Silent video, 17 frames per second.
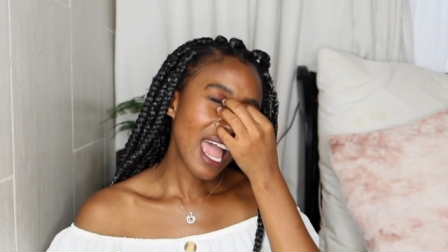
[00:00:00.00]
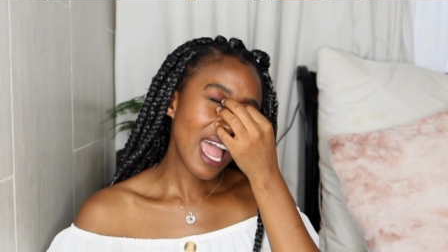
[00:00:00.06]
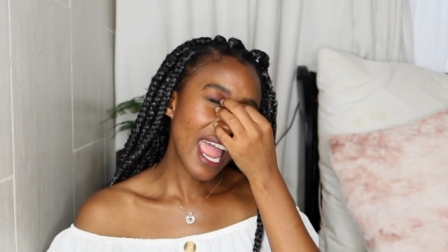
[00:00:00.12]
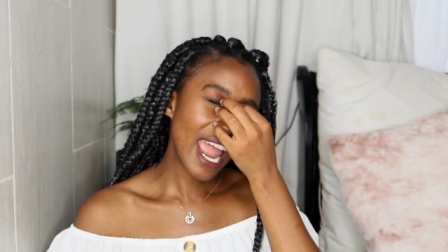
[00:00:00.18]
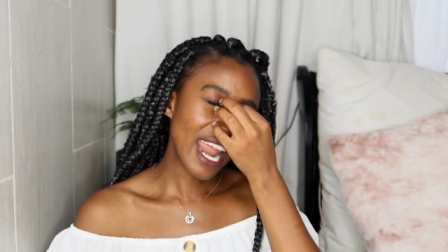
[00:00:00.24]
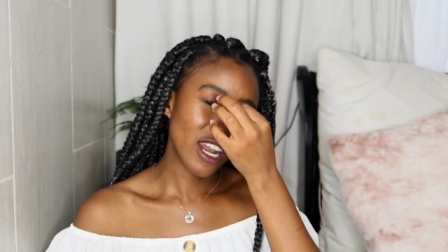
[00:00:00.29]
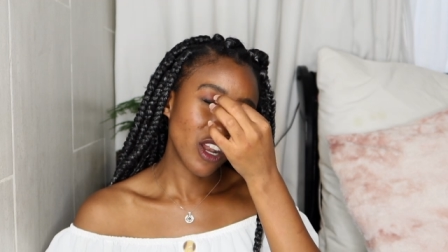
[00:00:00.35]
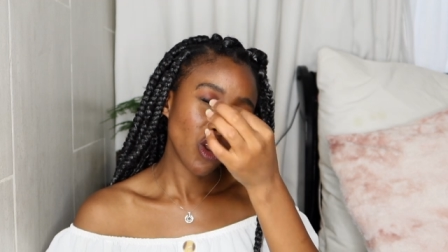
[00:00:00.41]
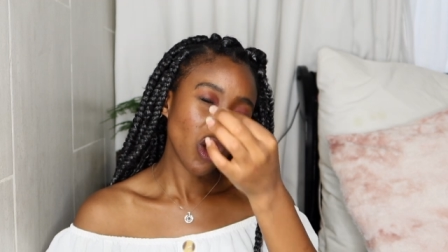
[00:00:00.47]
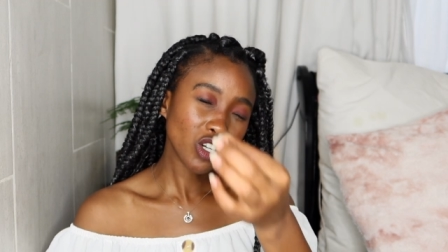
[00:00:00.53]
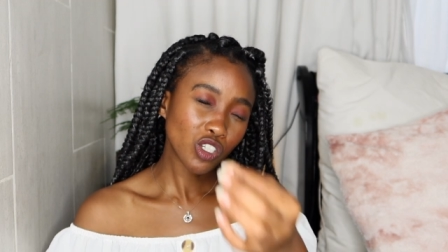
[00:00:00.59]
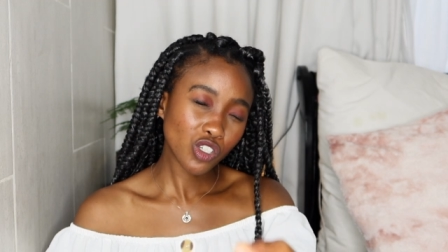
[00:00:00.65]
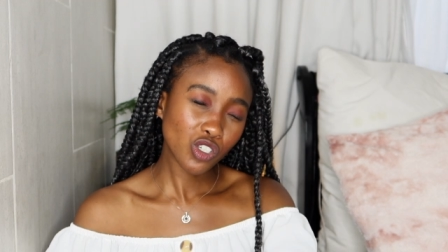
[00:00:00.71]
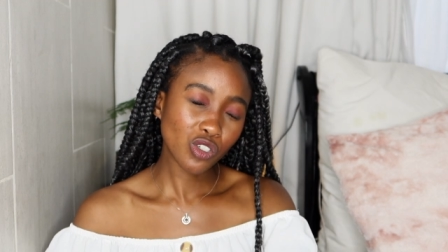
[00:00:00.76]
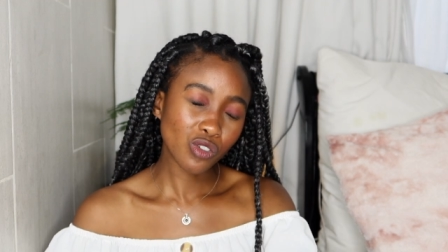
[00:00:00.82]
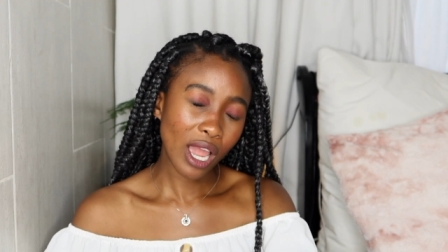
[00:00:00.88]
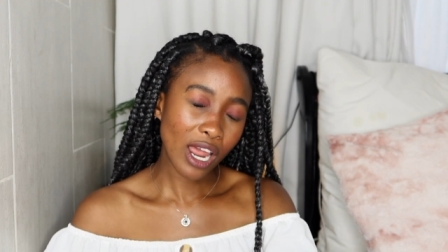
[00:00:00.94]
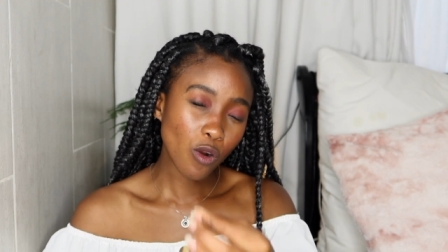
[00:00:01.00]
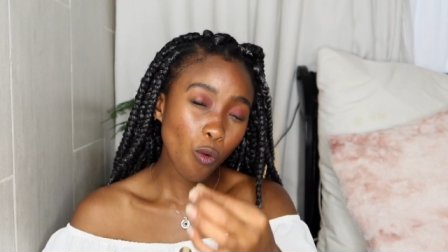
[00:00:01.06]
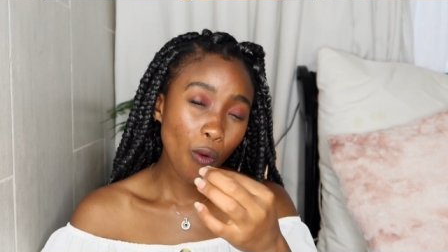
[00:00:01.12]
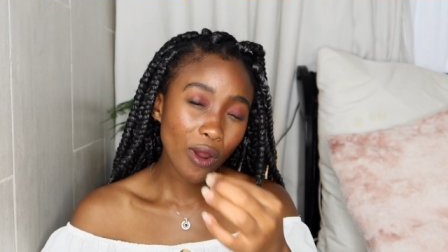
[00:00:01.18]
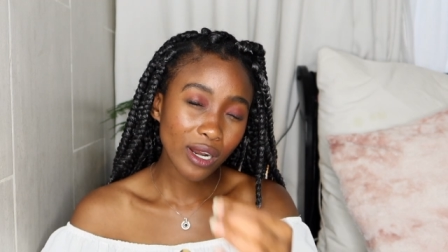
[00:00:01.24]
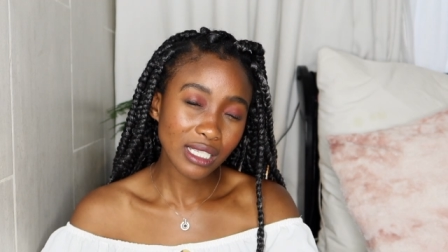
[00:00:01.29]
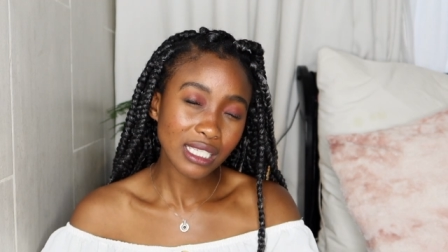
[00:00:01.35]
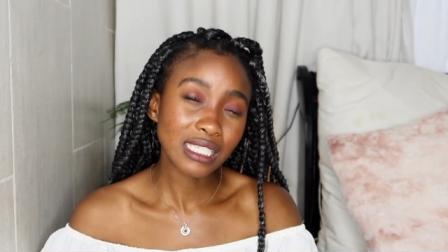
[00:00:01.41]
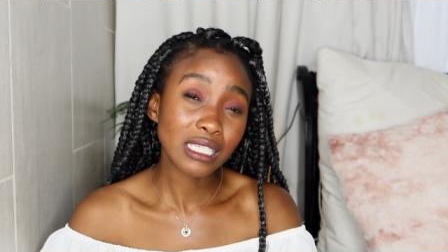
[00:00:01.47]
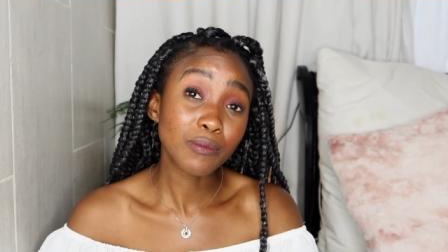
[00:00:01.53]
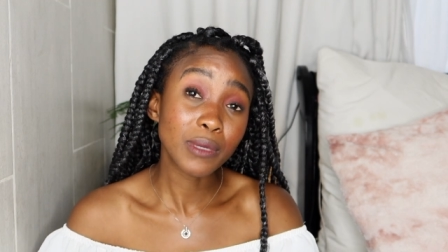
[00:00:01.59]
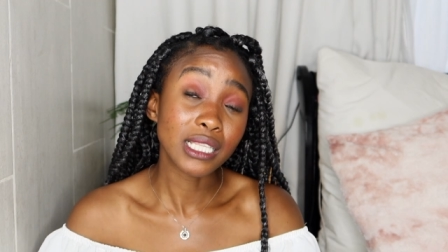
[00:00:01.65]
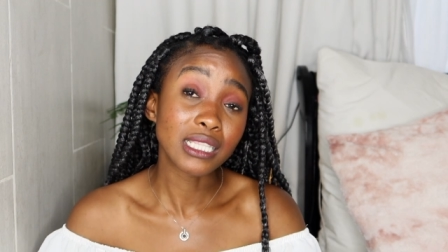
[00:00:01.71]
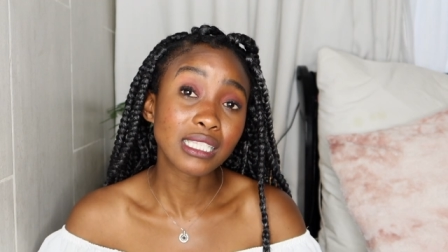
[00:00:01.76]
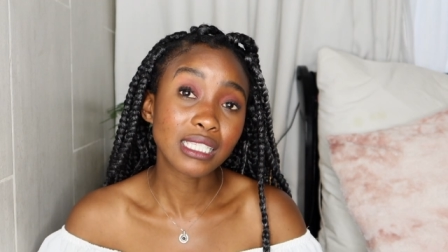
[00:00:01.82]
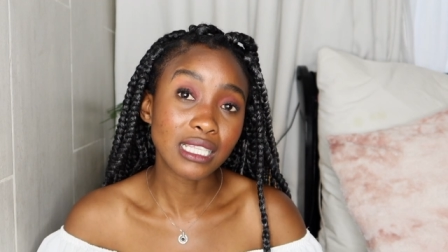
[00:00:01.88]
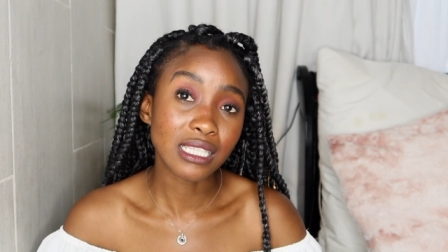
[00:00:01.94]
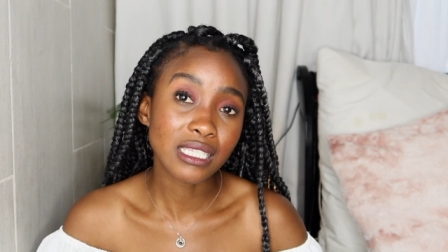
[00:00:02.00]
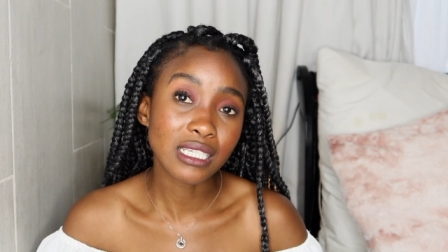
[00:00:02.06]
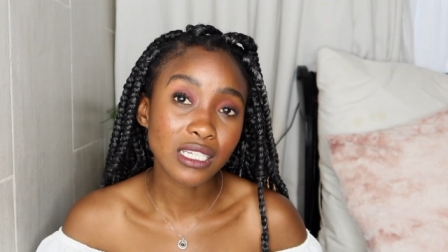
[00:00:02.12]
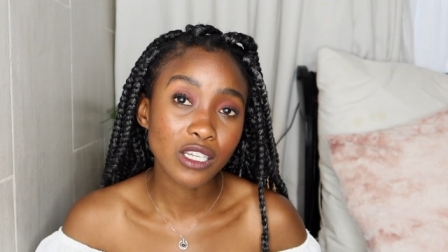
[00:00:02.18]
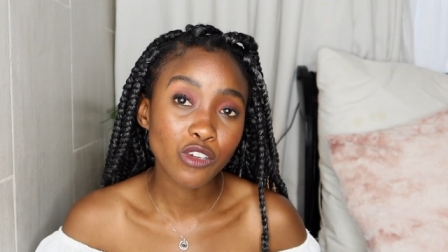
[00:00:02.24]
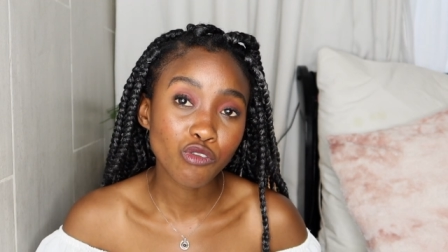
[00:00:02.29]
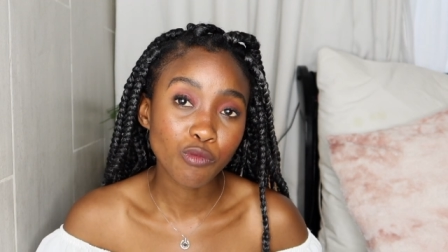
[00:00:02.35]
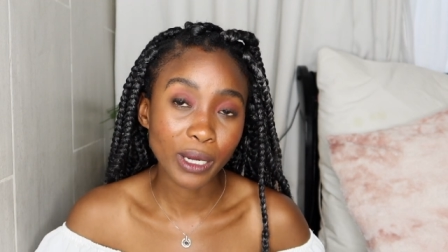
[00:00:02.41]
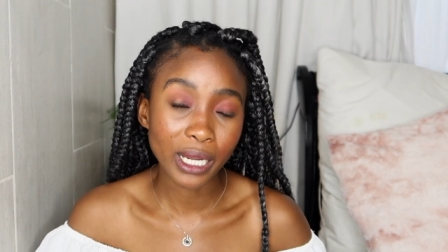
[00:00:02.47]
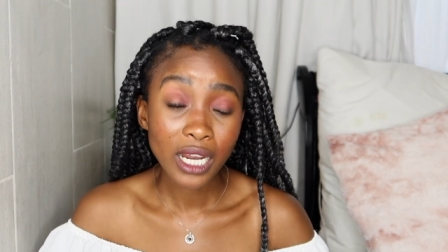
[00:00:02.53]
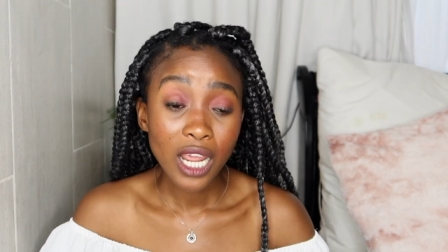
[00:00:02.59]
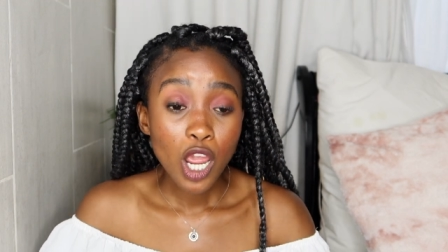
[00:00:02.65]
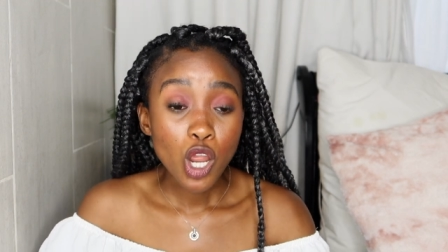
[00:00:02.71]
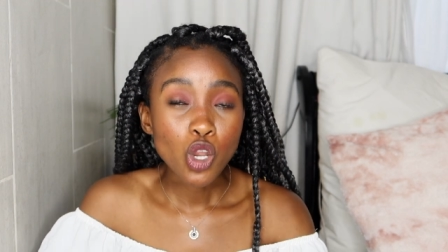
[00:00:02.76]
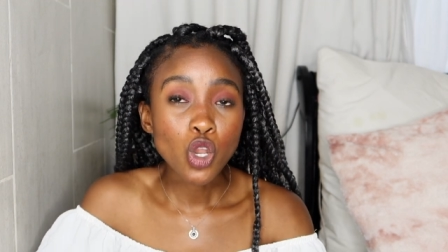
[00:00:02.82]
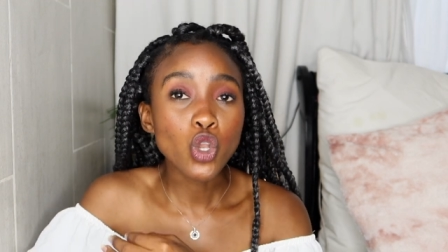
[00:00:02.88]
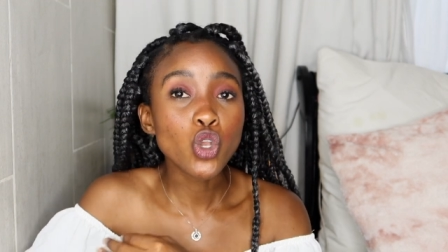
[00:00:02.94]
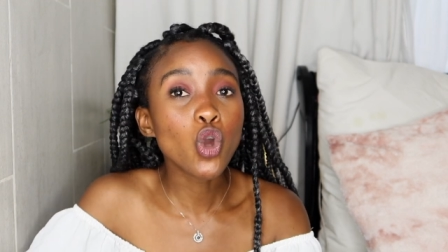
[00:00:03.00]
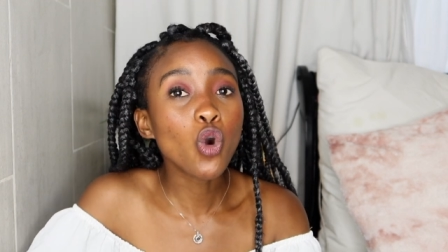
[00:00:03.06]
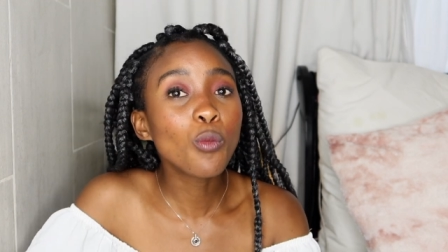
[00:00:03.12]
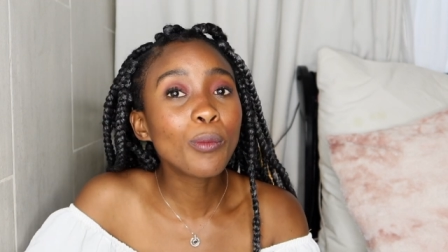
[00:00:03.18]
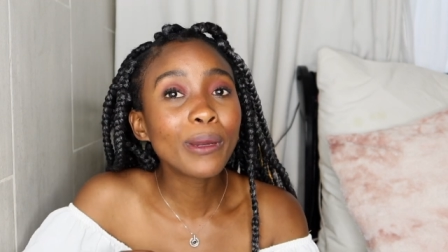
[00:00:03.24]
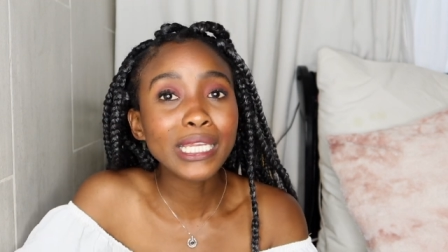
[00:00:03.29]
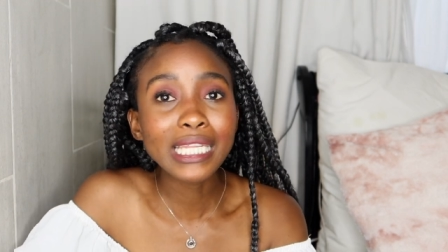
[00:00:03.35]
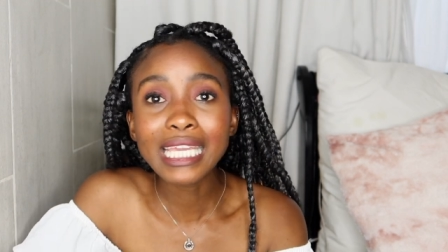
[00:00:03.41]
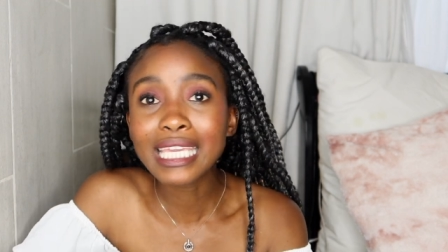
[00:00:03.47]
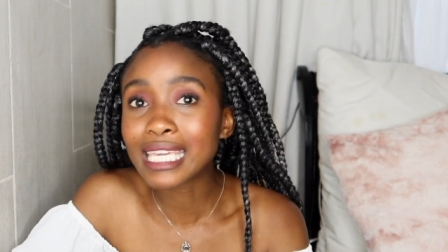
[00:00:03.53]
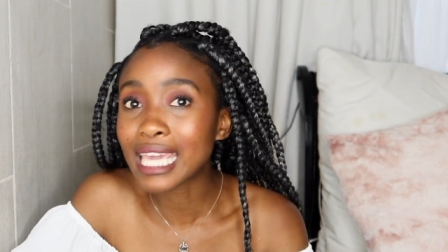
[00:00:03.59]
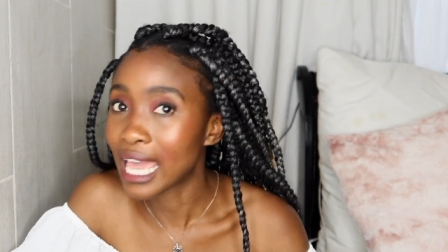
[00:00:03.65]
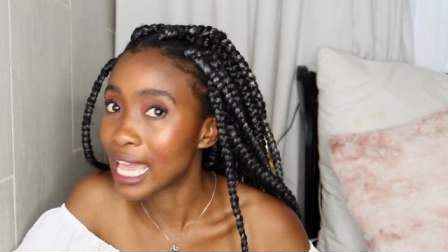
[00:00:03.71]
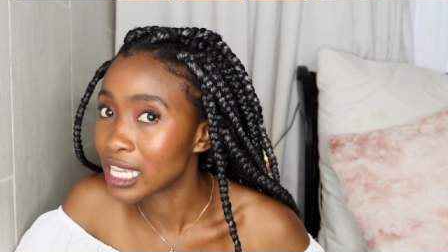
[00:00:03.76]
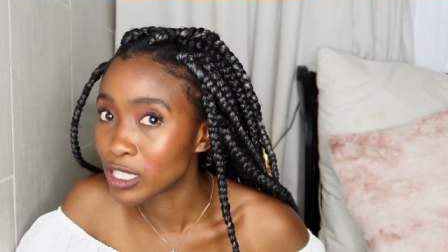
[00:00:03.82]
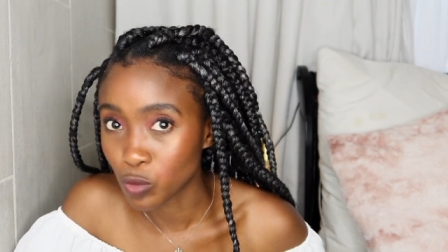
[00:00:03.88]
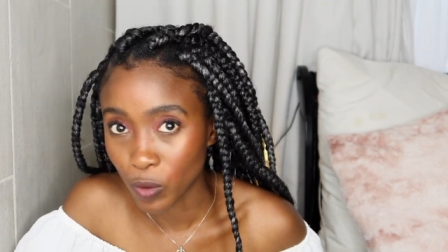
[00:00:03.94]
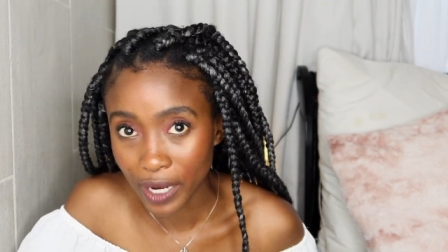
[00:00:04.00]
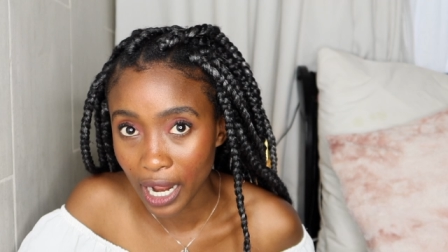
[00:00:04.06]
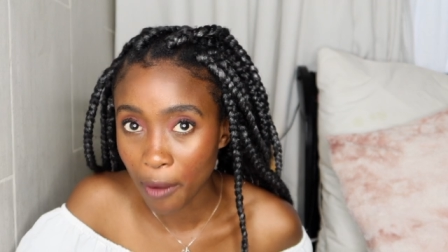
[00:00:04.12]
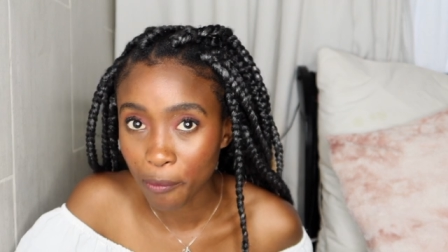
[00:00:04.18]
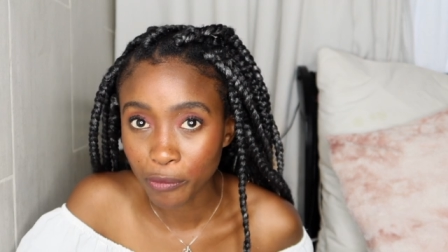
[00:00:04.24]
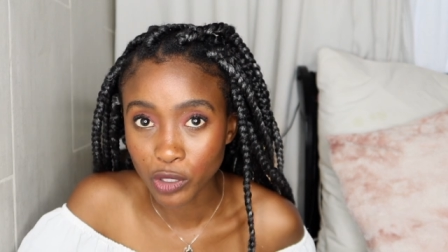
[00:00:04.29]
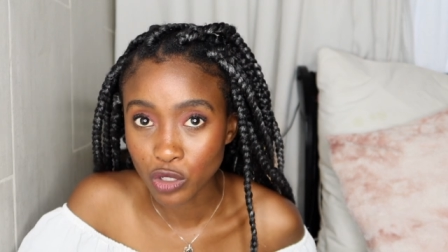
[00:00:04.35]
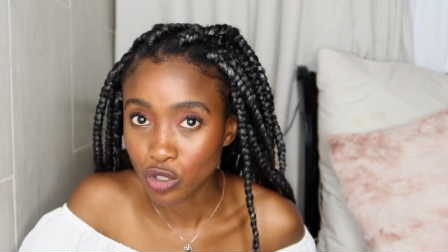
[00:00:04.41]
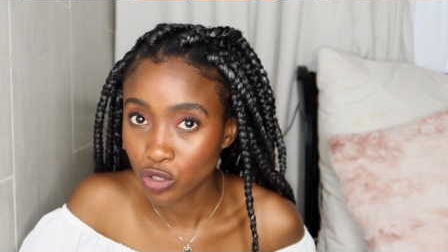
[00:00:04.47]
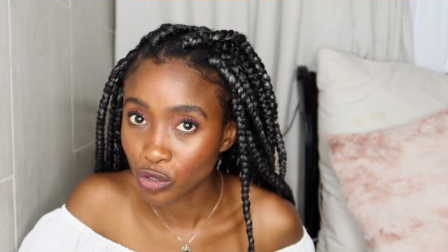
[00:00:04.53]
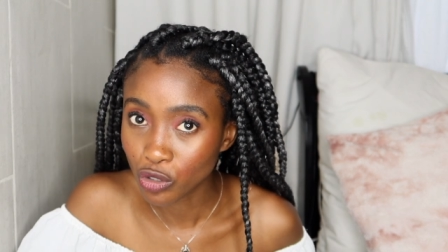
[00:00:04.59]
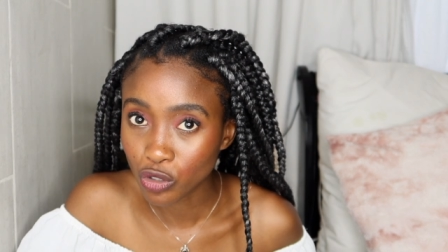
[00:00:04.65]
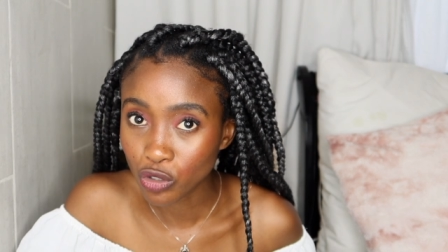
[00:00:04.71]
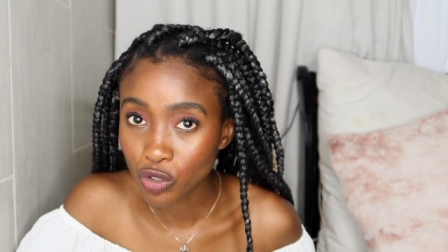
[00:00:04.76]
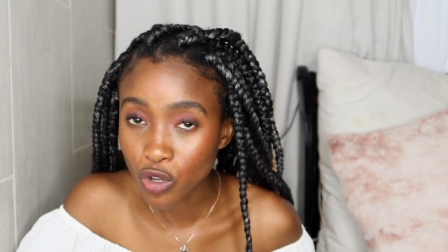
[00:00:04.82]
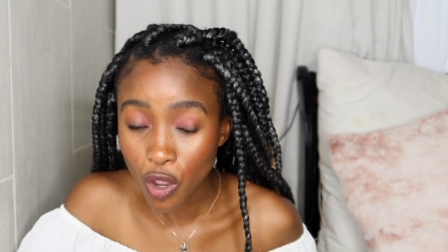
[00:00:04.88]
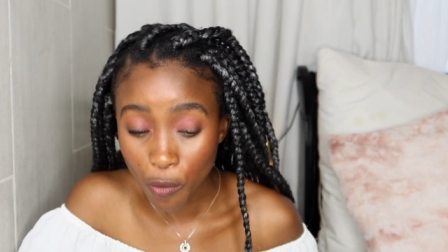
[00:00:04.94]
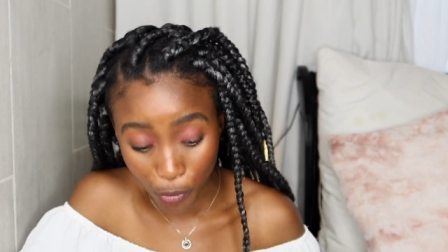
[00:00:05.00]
and not to, I don't want to seem insensitive, but nobody cares what happened to you,